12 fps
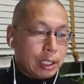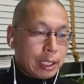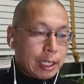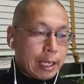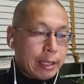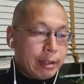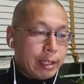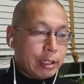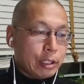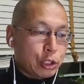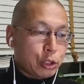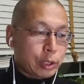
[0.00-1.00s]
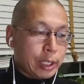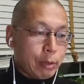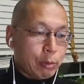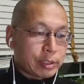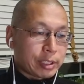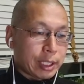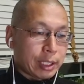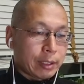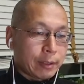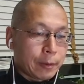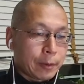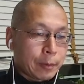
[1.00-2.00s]
and then the UK was hit,
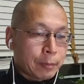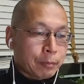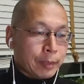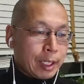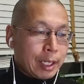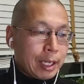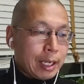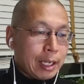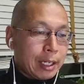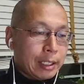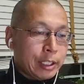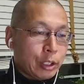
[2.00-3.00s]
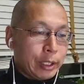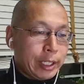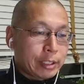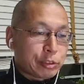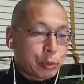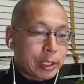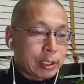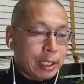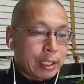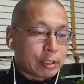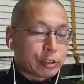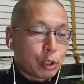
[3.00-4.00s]
and it hit Sweden
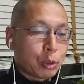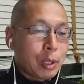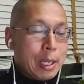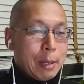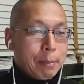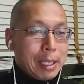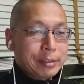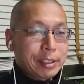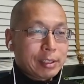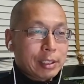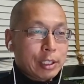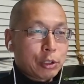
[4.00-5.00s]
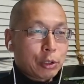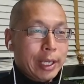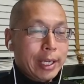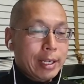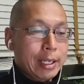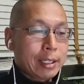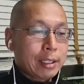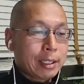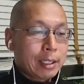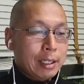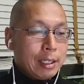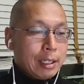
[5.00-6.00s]
later. So basically,
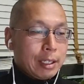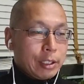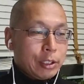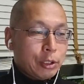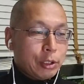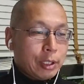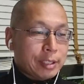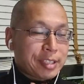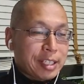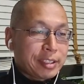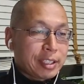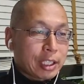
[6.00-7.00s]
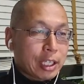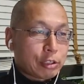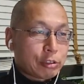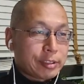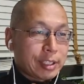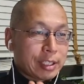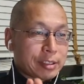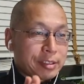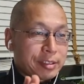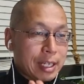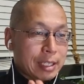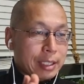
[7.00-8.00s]
you're assessing the countries in a
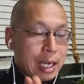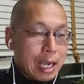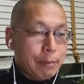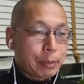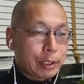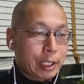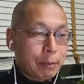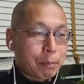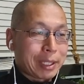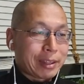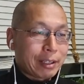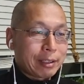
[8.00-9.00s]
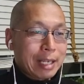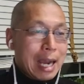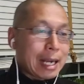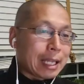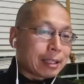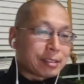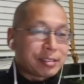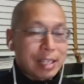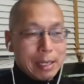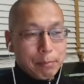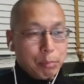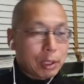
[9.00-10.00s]
set time period, but they're not at the
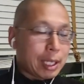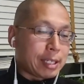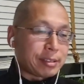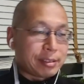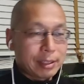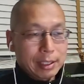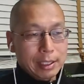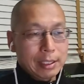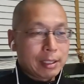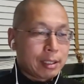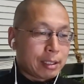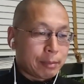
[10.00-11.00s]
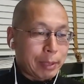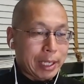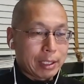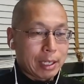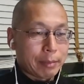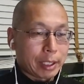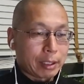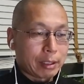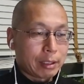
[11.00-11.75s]
same place in the pandemic.